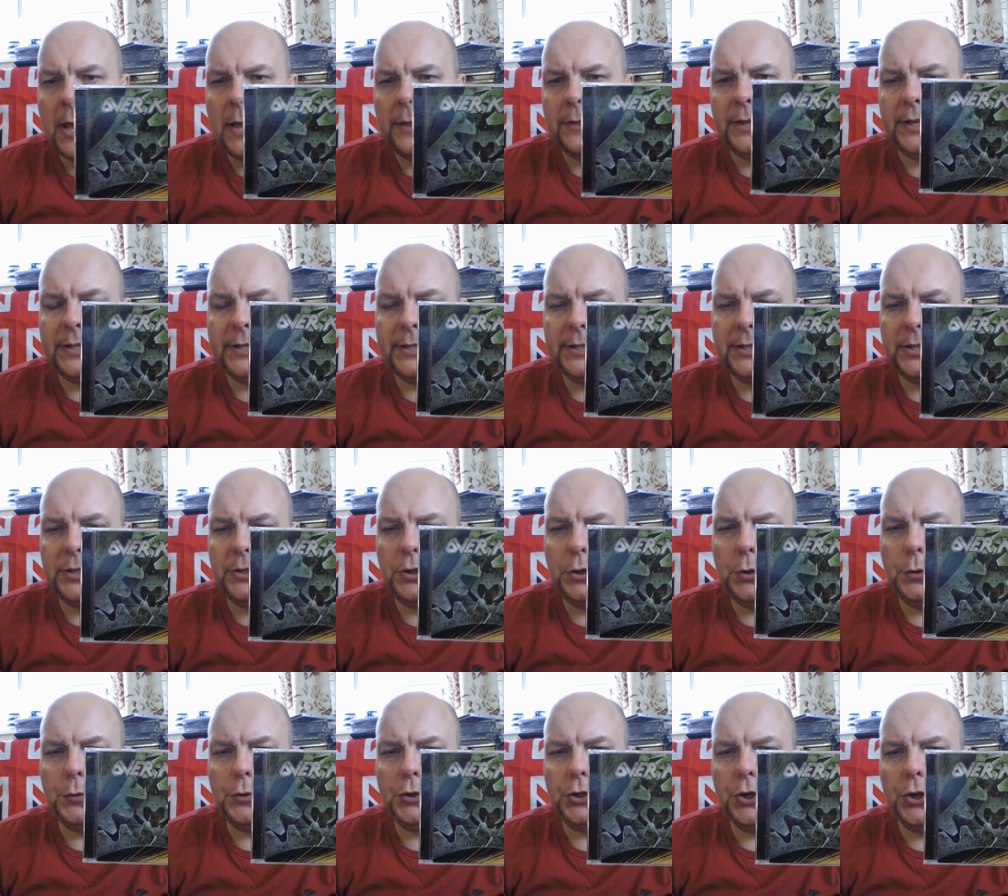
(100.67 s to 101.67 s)
This is a
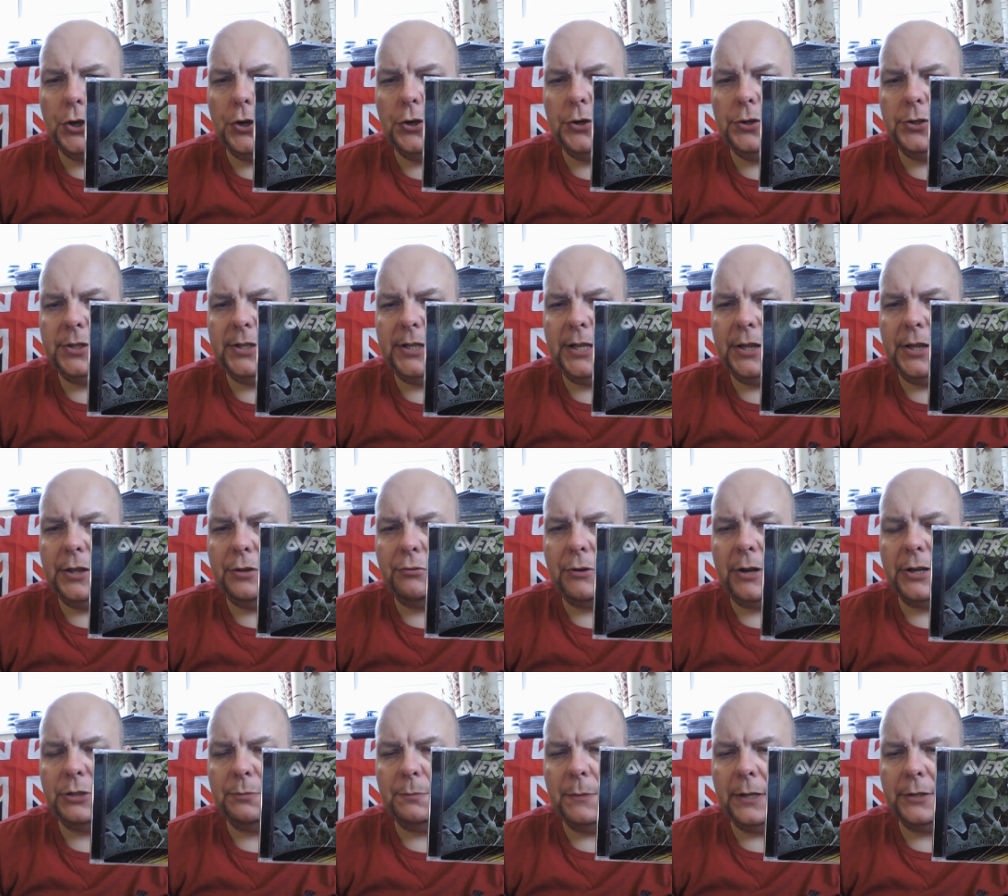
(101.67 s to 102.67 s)
New Jersey
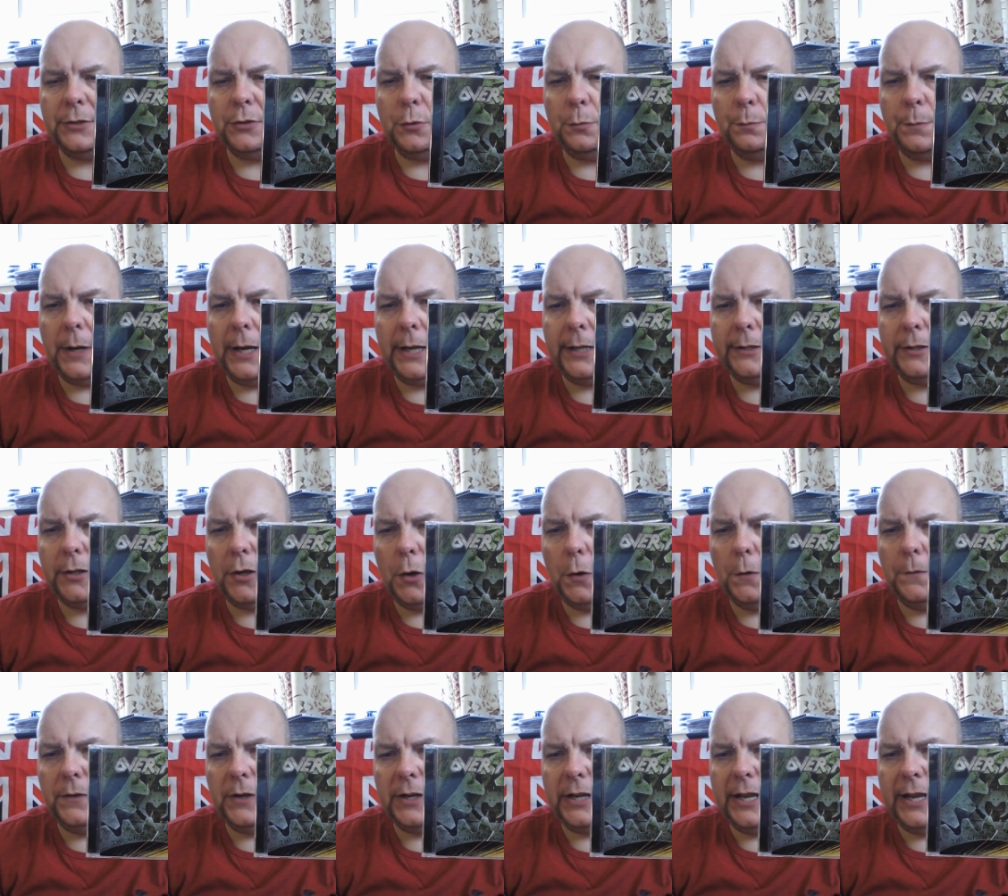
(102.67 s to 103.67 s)
thrash metal band,
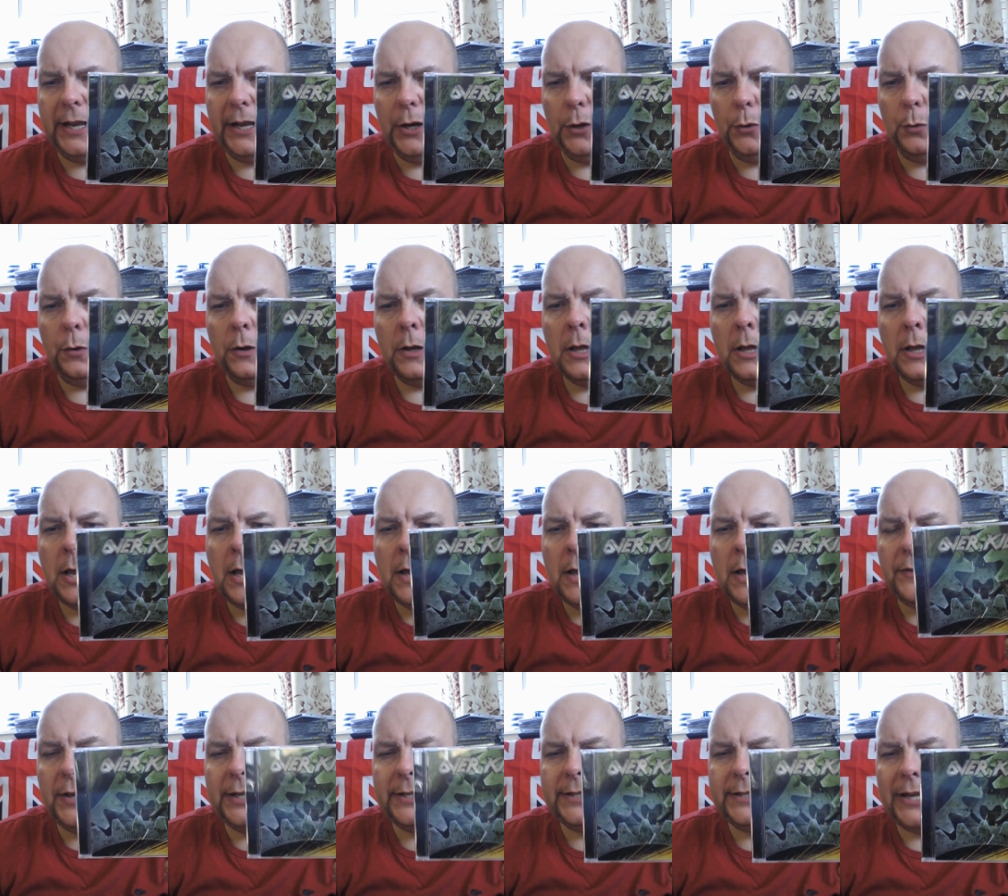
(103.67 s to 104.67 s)
Overkill.
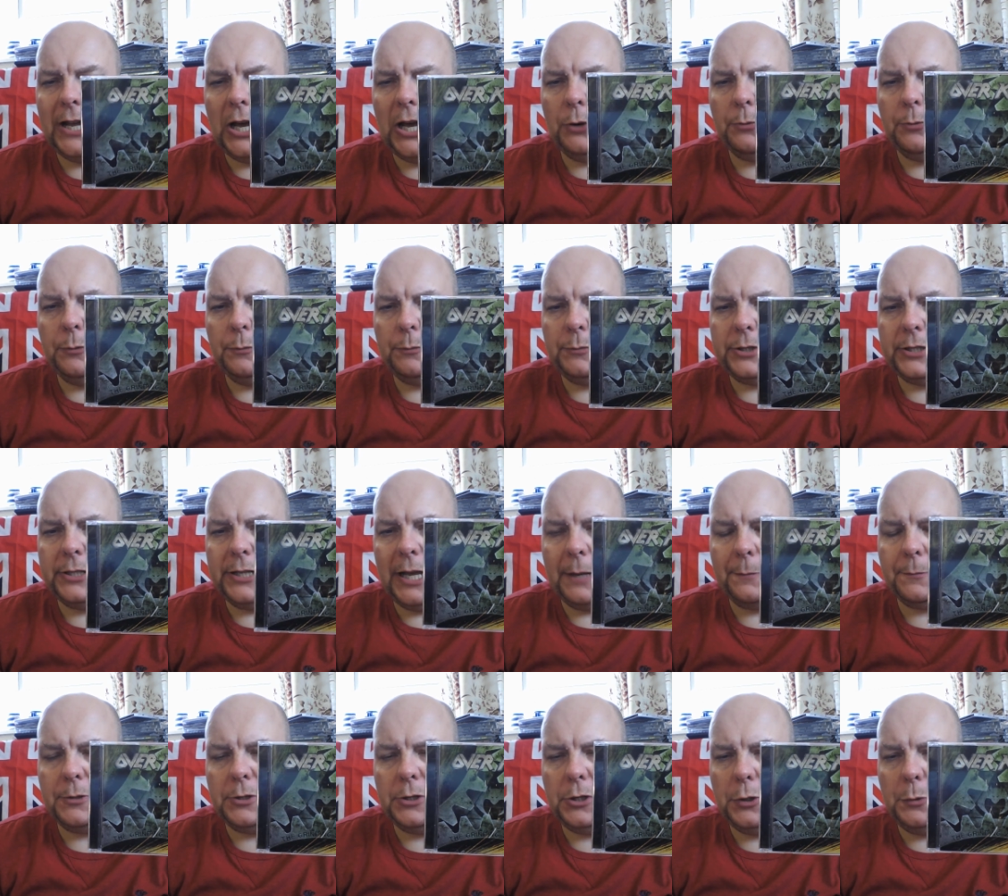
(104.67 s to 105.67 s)
This album's an
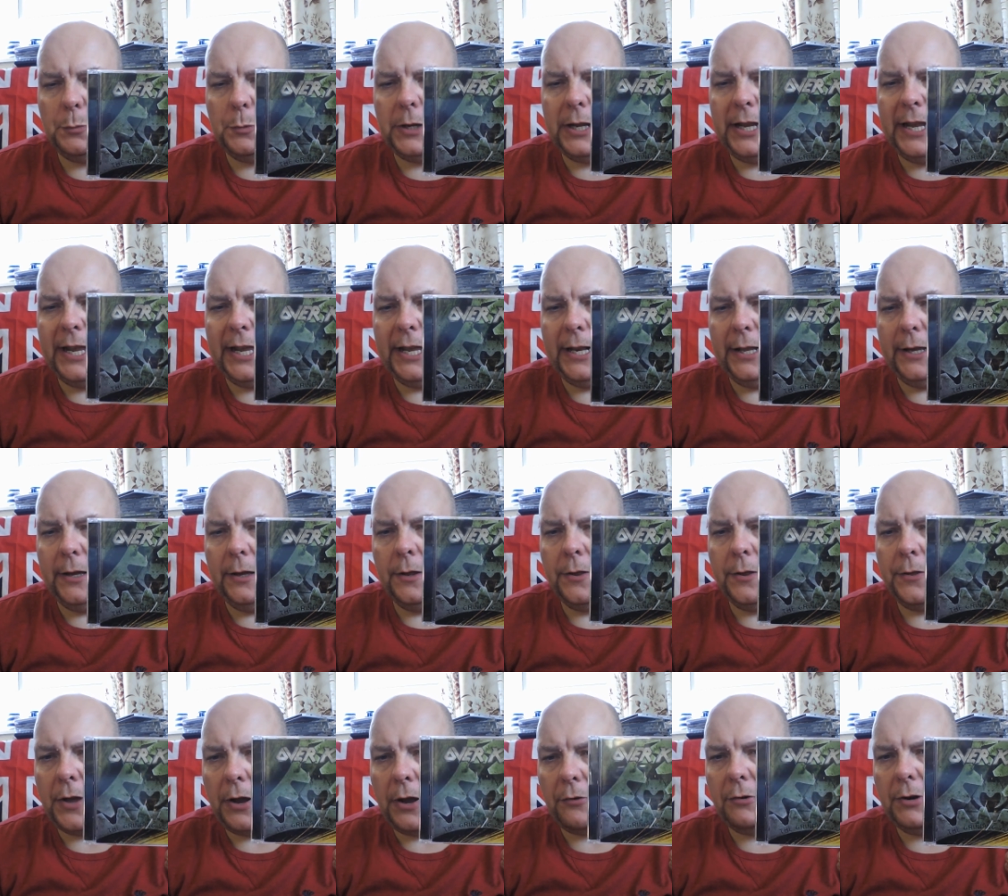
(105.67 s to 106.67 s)
absolute killer.
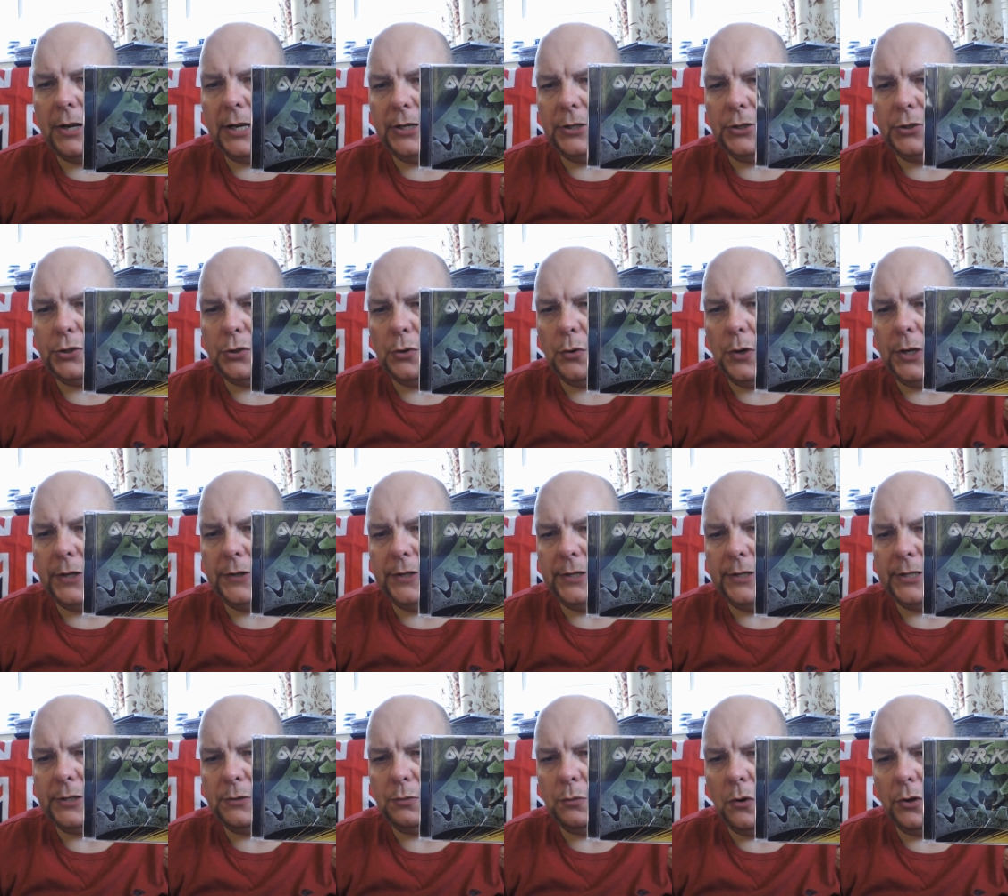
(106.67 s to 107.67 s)
Thoroughly enjoyed
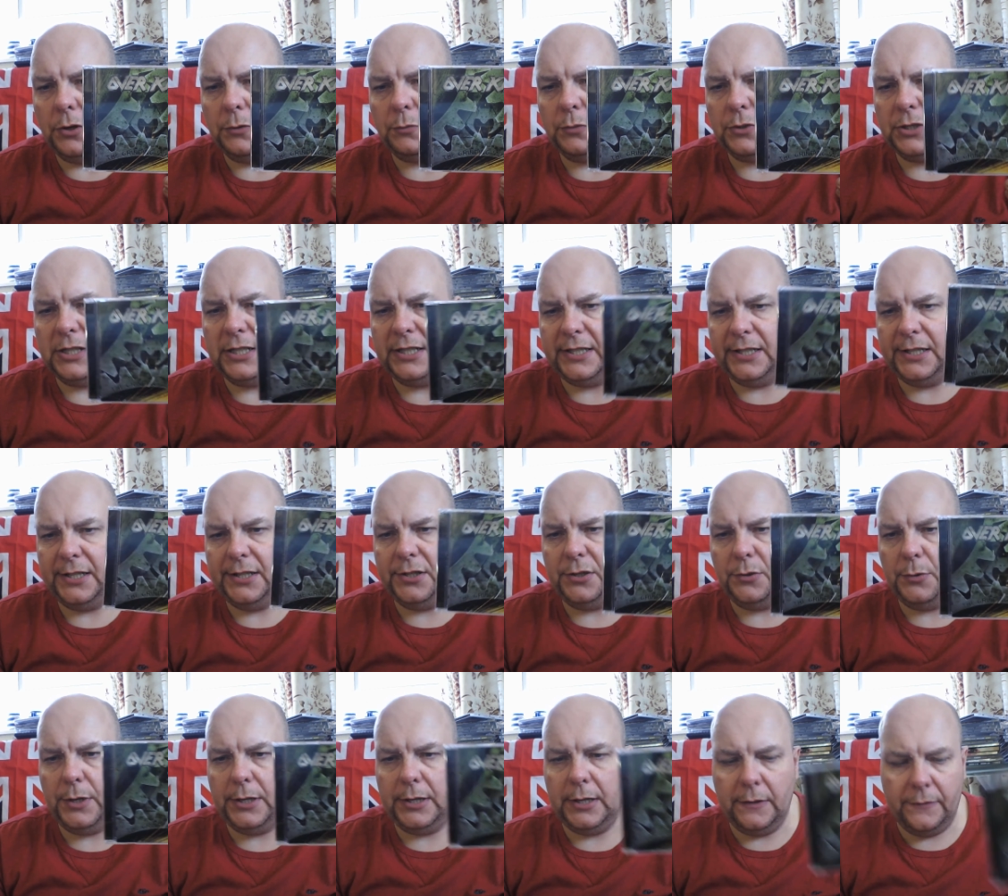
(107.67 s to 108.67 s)
this one, was listening
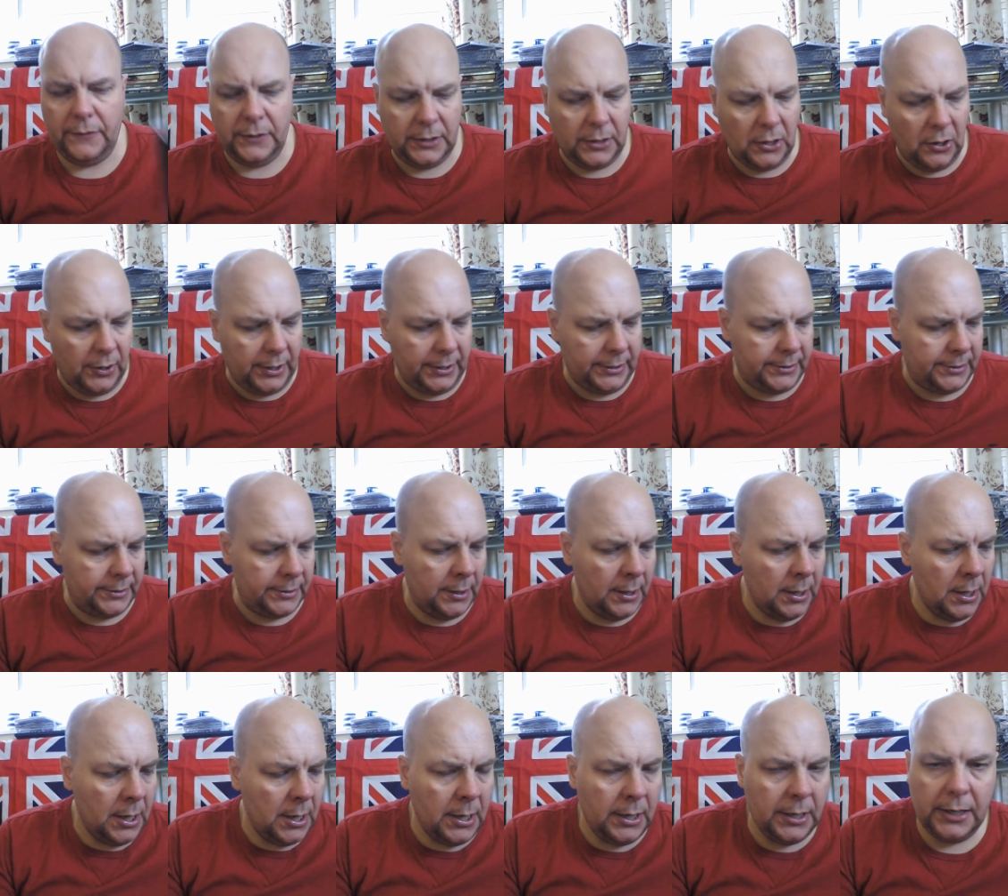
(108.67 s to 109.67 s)
to it the other night.
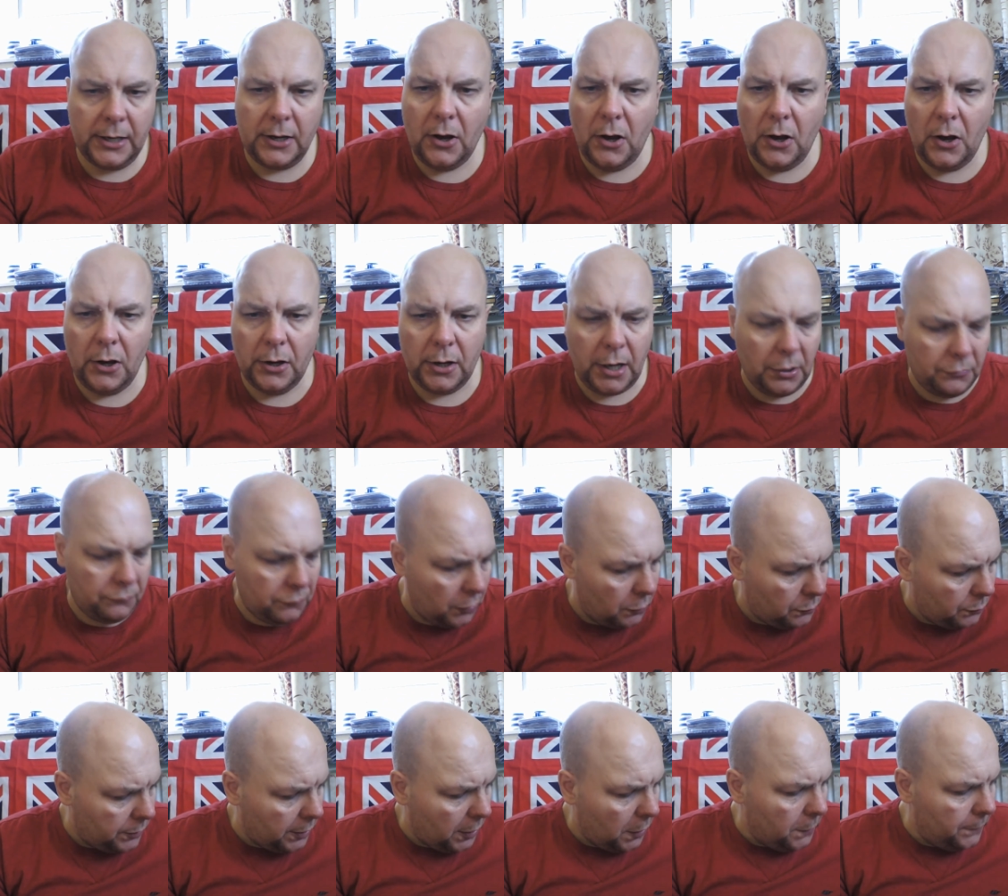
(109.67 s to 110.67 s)
You can't go
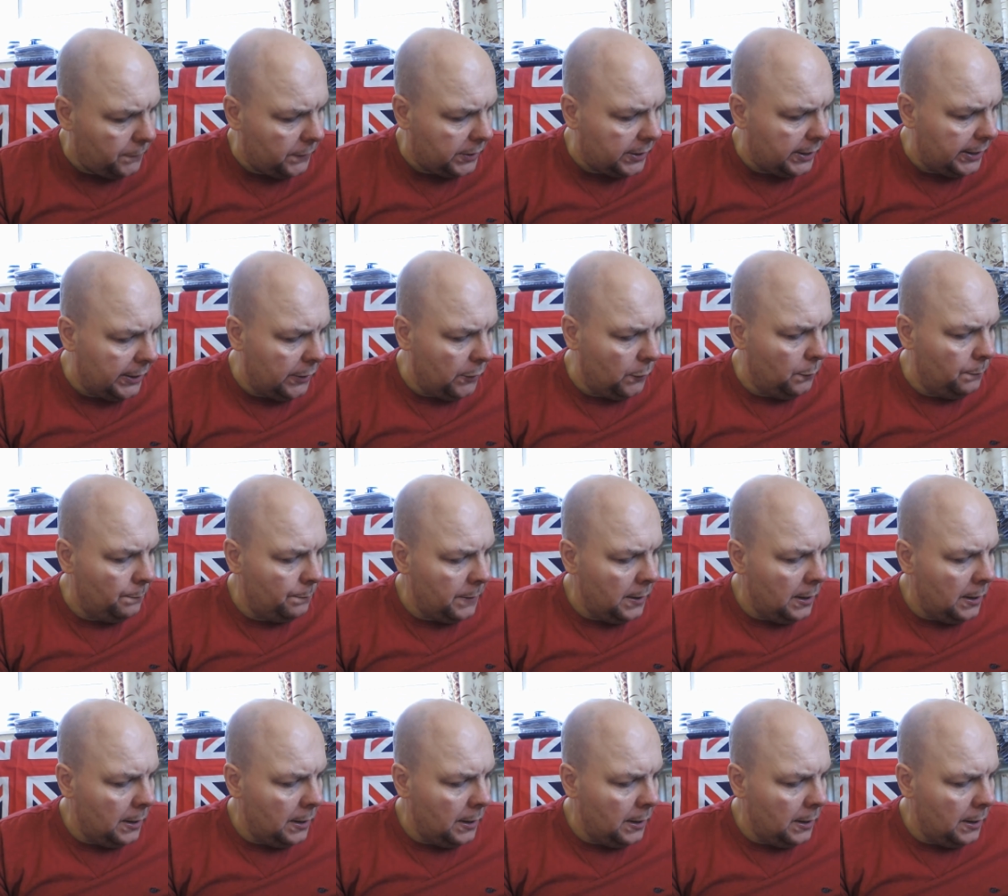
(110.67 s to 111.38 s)
wrong with Overkill.